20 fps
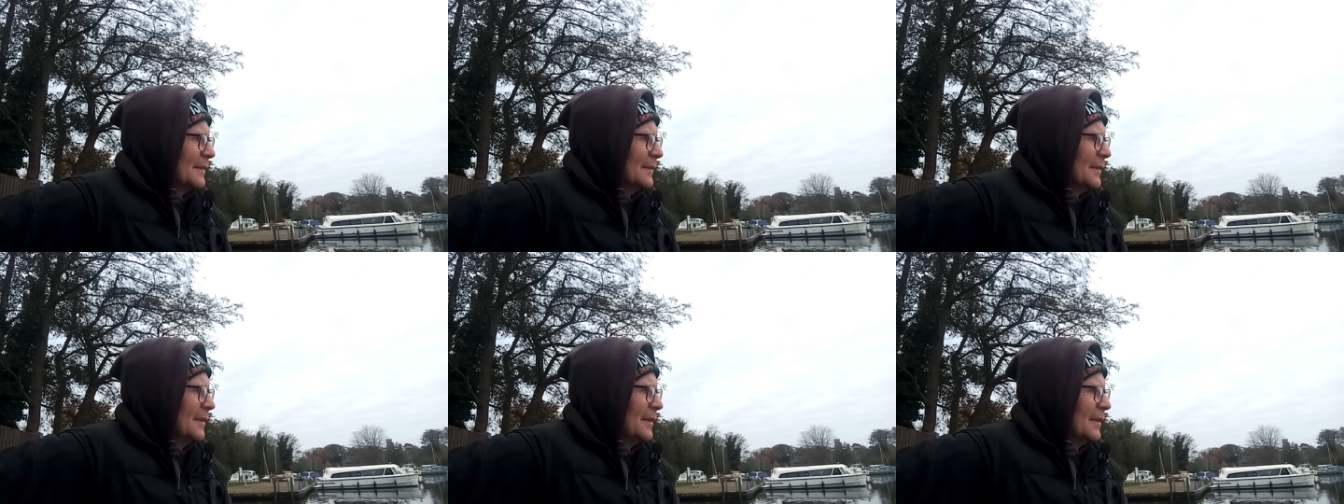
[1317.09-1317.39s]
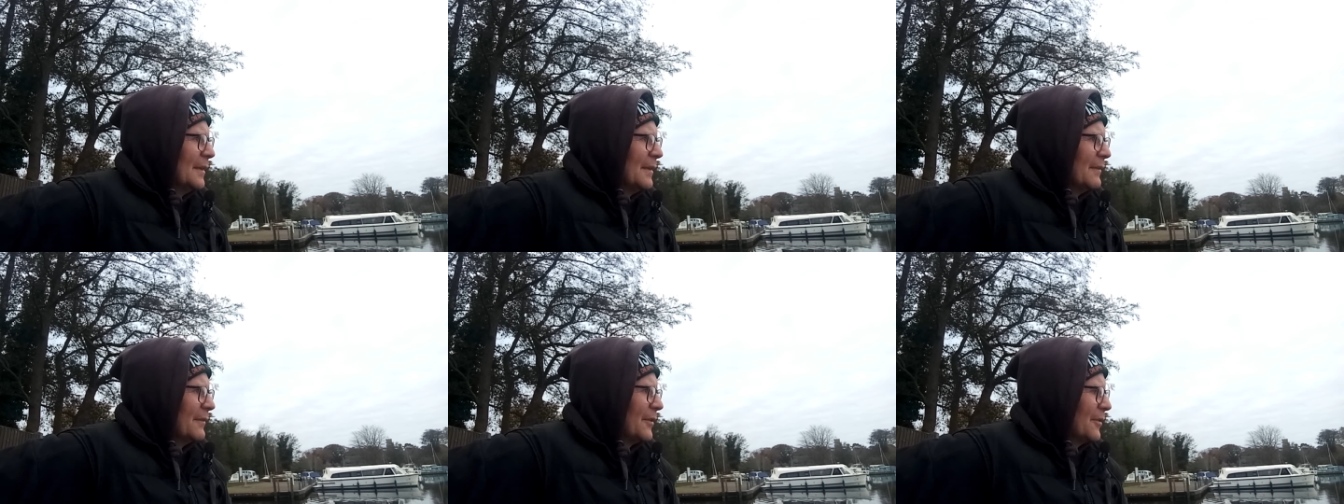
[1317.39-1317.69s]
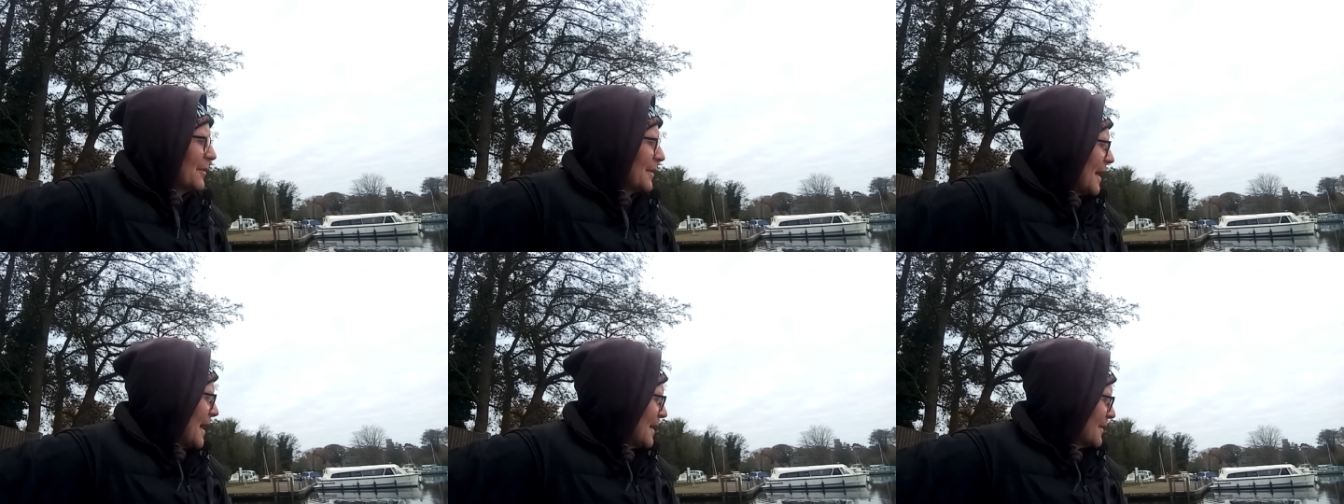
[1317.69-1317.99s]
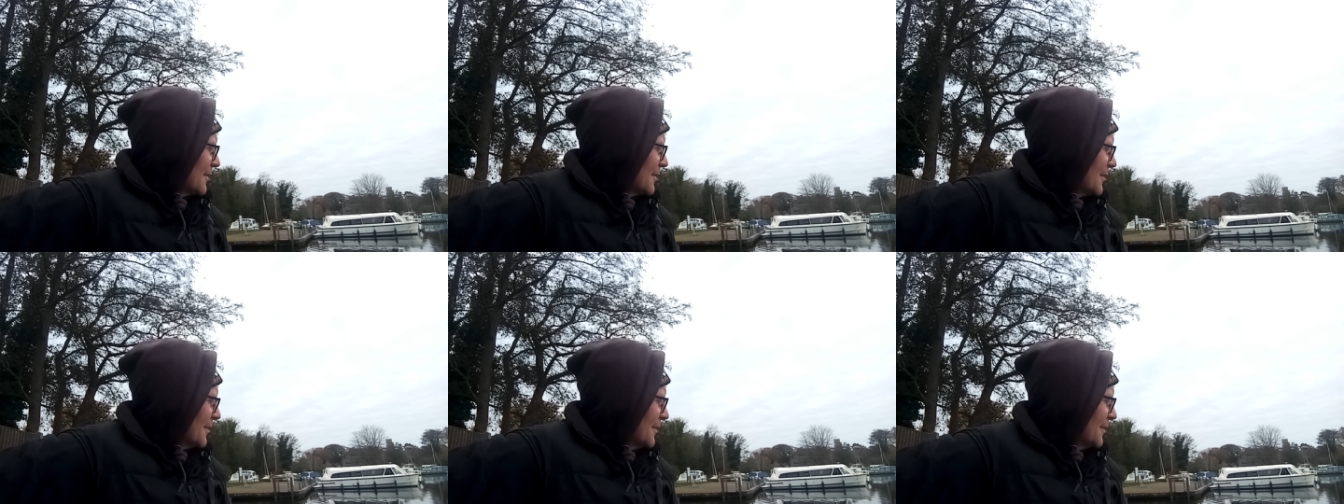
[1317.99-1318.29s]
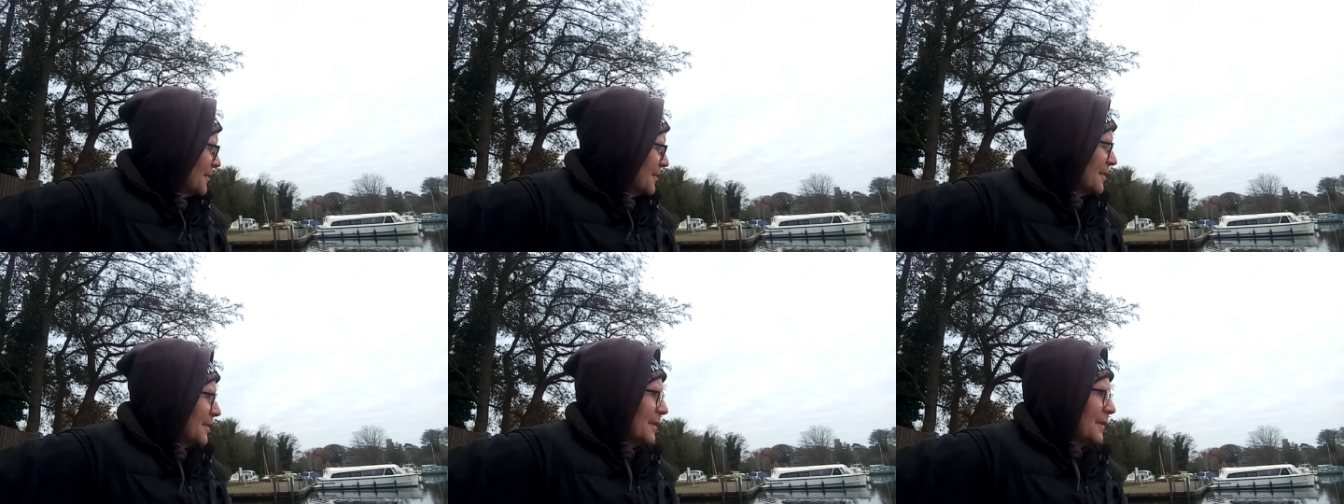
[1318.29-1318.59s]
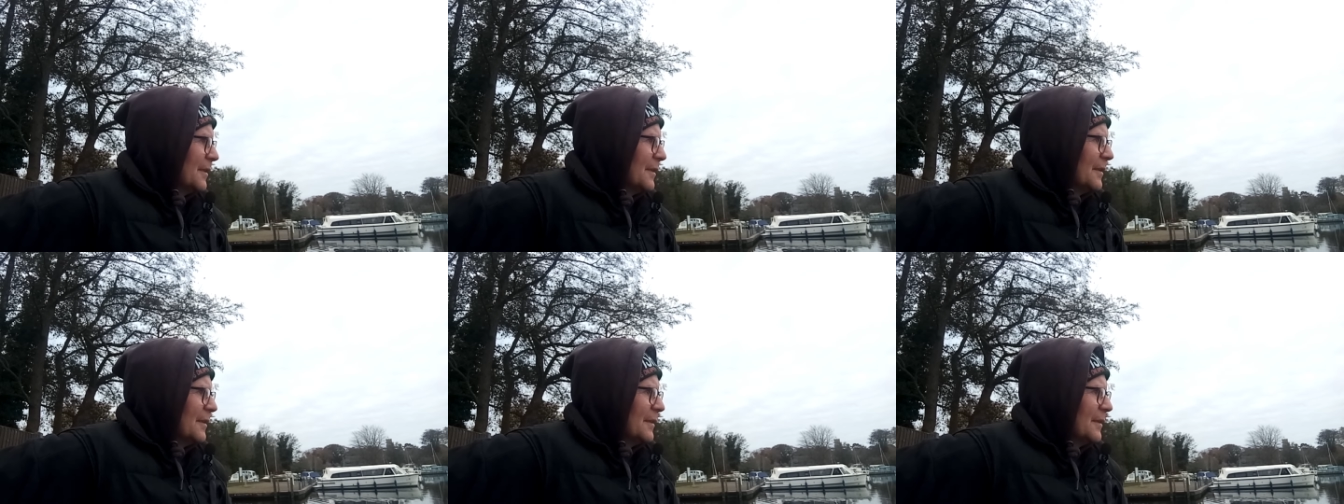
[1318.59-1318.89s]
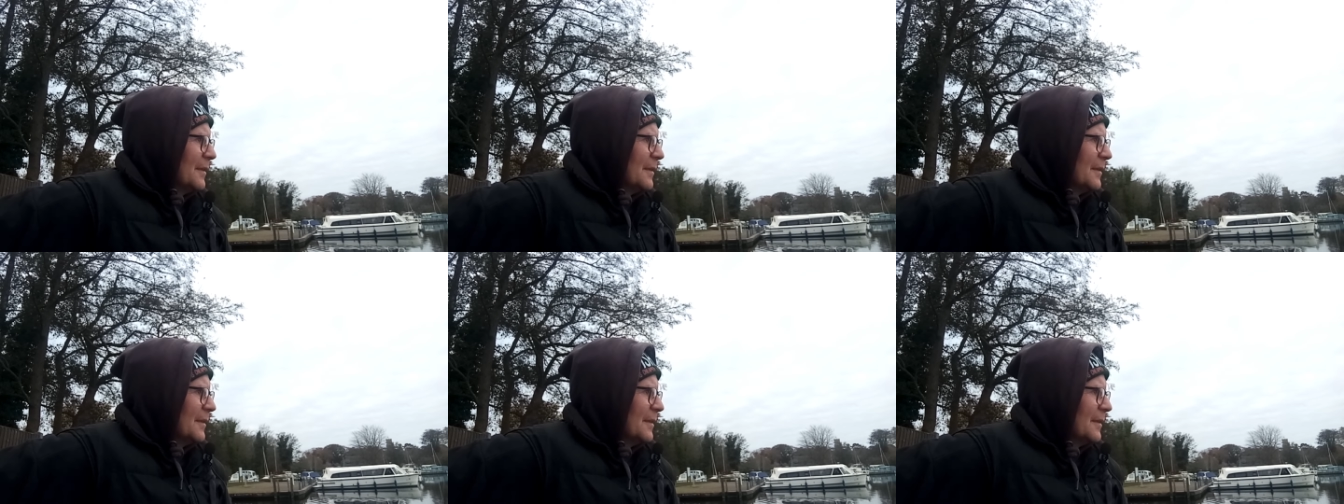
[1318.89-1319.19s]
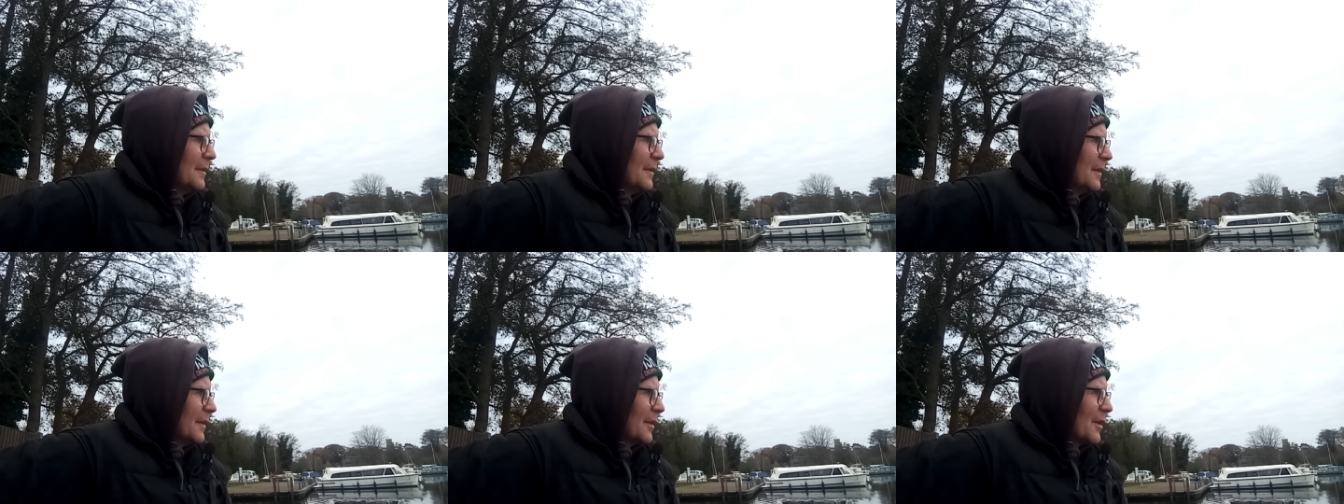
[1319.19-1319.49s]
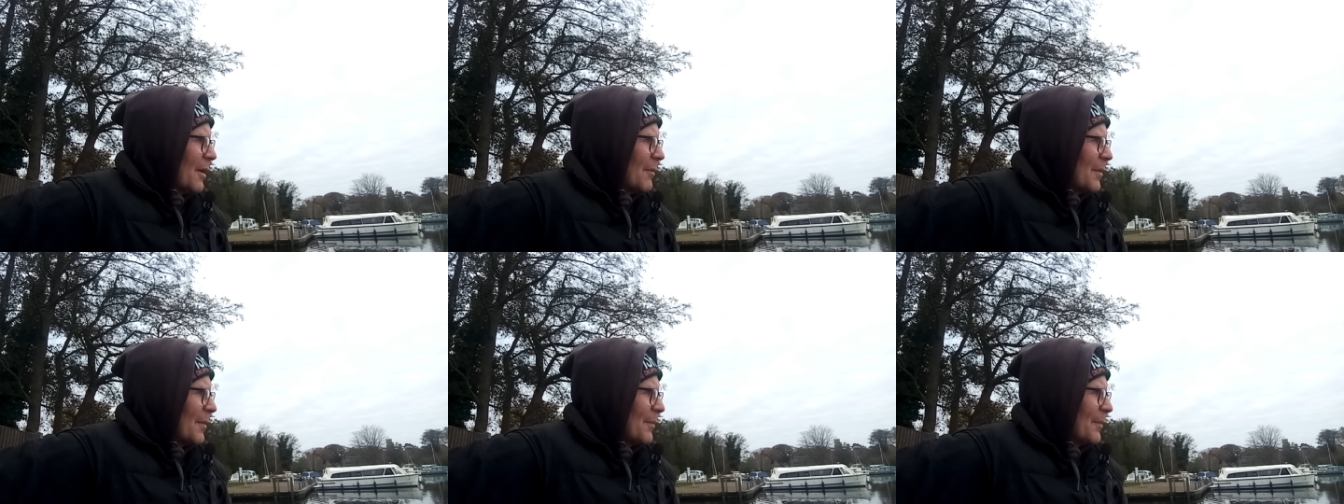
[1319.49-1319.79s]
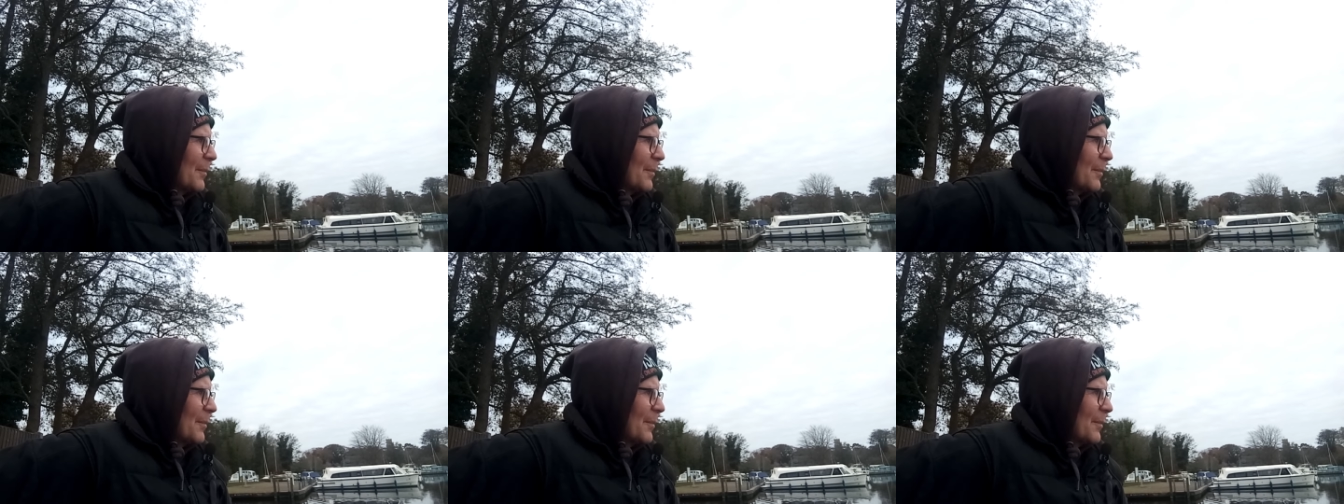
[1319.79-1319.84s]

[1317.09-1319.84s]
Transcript: a few casters, and a couple of